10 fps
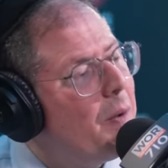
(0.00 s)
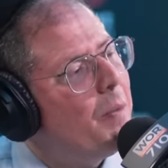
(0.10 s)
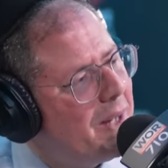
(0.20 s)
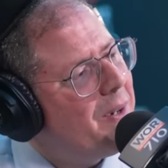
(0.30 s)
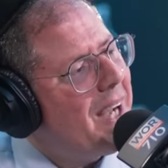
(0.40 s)

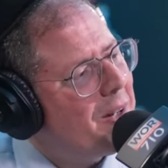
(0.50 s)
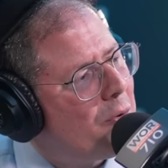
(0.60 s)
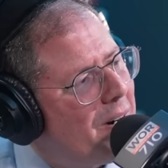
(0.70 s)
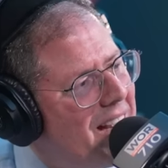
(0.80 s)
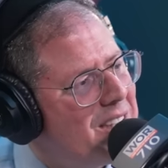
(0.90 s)
when you had
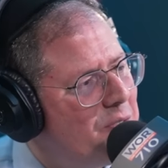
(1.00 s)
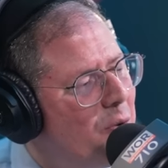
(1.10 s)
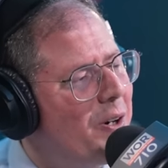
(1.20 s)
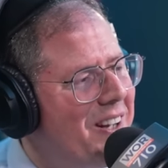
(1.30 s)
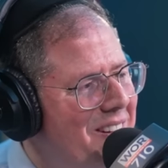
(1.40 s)
Crain's
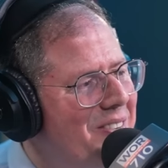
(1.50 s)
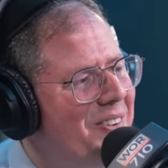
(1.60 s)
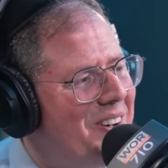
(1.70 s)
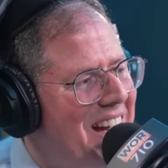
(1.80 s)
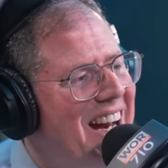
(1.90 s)
40 under
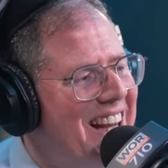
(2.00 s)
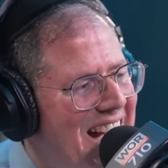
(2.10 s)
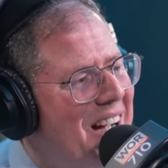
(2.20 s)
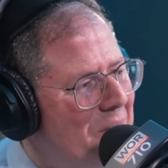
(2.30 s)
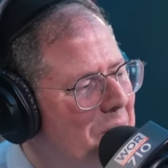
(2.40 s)
40? How did
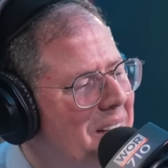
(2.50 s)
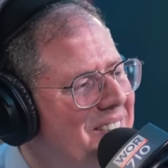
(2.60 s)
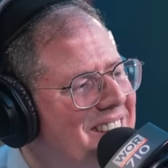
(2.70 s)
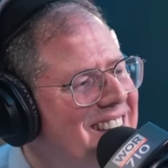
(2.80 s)
that come about?